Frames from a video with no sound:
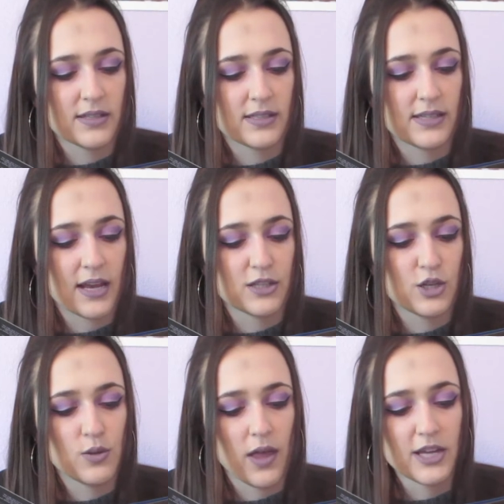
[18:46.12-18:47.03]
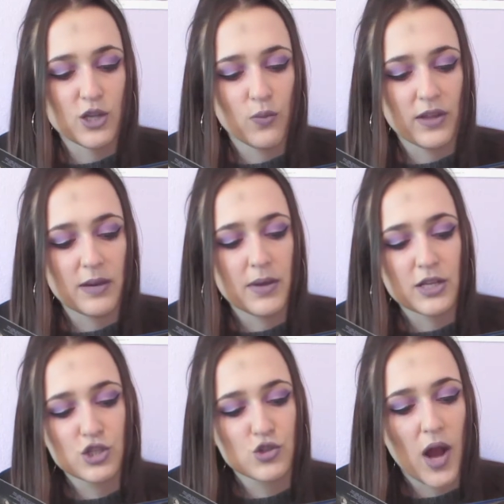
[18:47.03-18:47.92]
stay as you lay, don't lead me
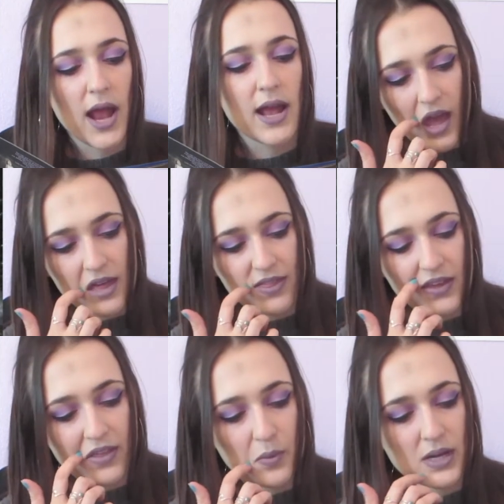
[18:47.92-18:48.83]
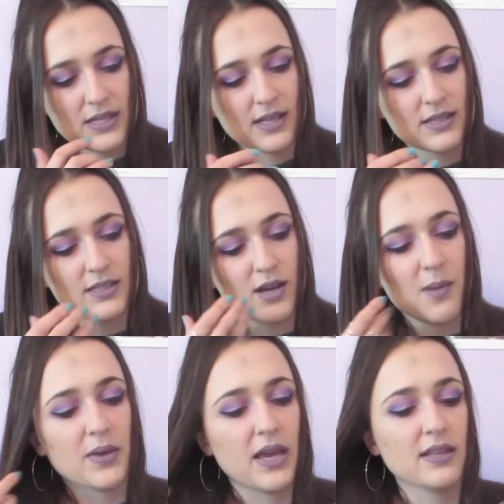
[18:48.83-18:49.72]
astray. I think that when he says
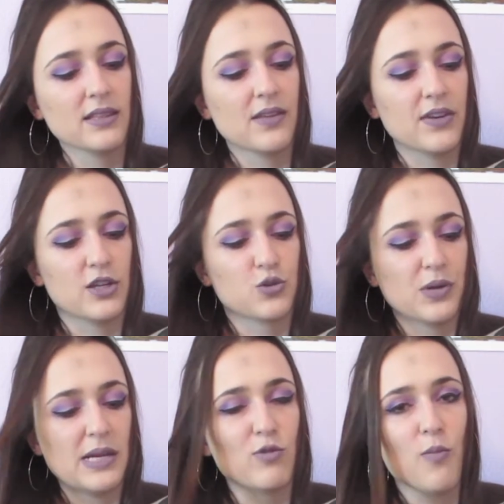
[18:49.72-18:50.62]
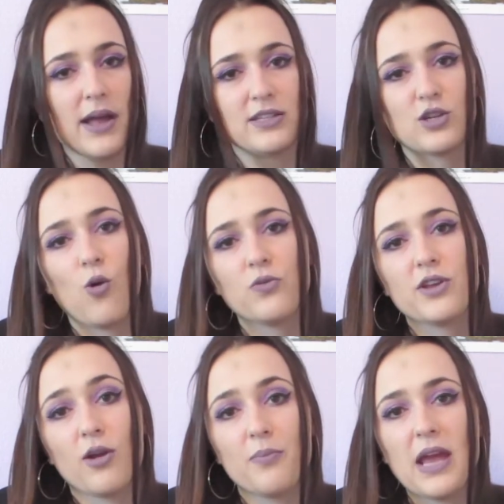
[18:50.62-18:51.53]
dumb kid living a dream, romantic
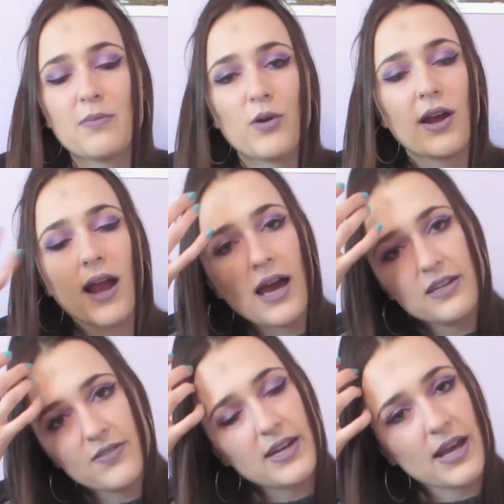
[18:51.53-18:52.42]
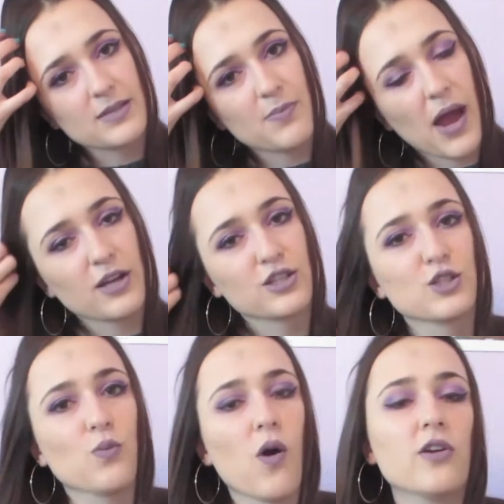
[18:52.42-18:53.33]
only on paper, it kind of connects back to
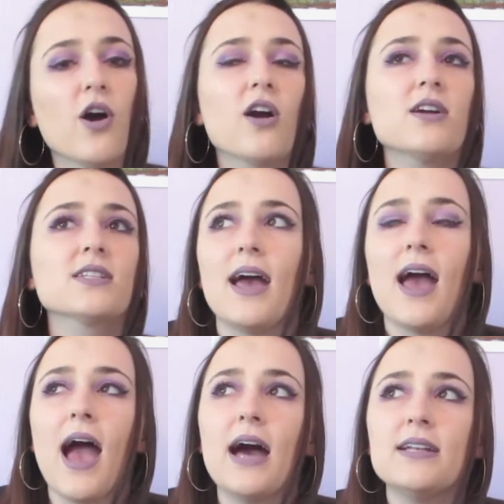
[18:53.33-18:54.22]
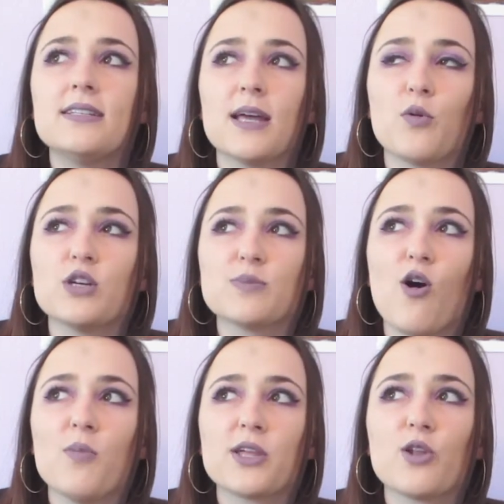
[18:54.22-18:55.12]
Swan Heart and Dead Boy's
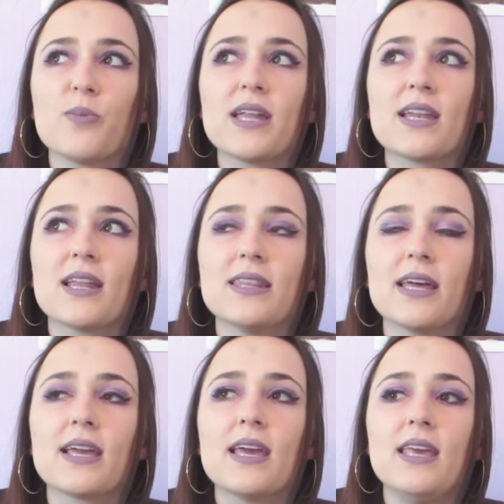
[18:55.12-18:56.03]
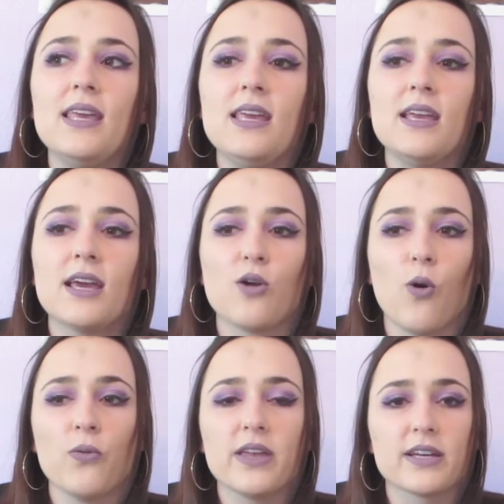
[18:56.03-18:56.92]
poem a little bit. Like, he can
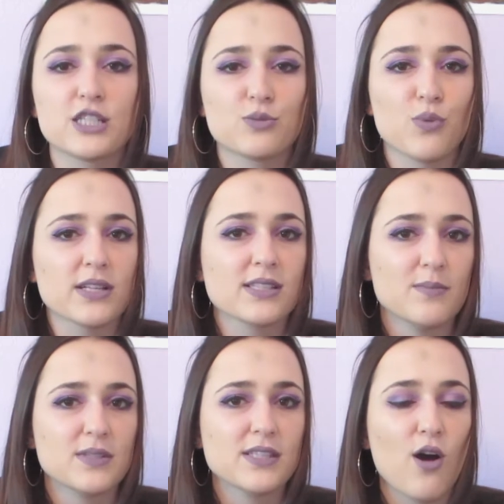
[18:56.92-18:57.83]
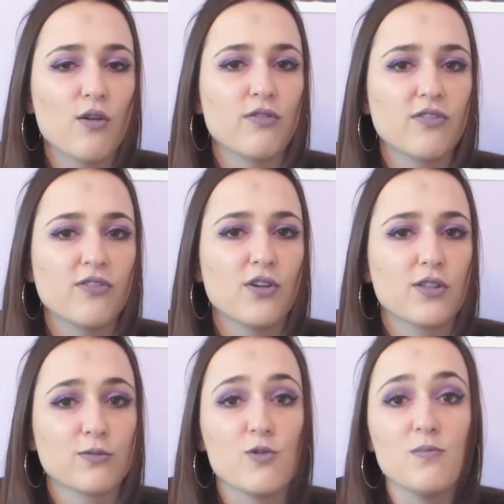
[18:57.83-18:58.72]
only express himself
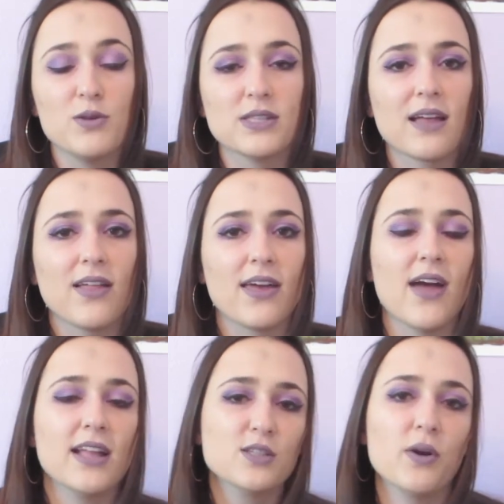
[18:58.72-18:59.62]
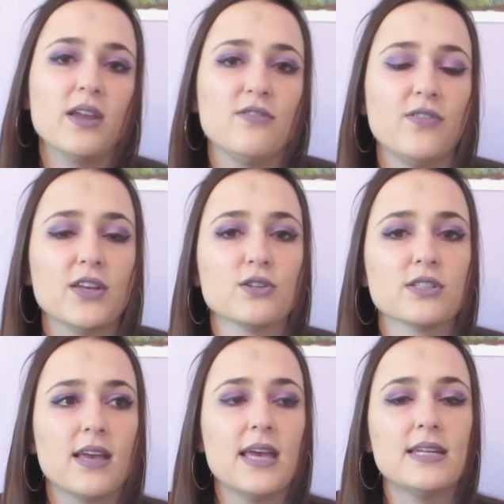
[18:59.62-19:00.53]
through music. Like, that's where he
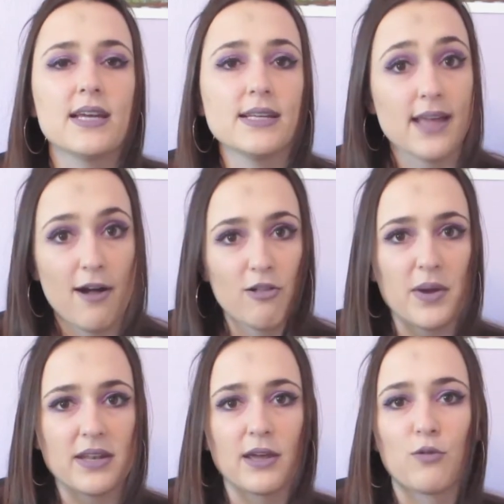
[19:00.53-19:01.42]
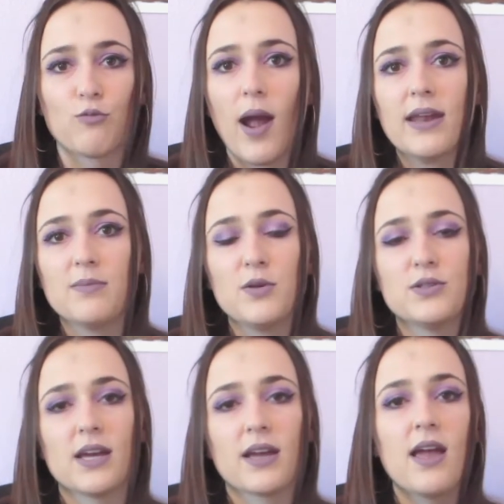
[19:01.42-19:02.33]
feels in his element, like writing music,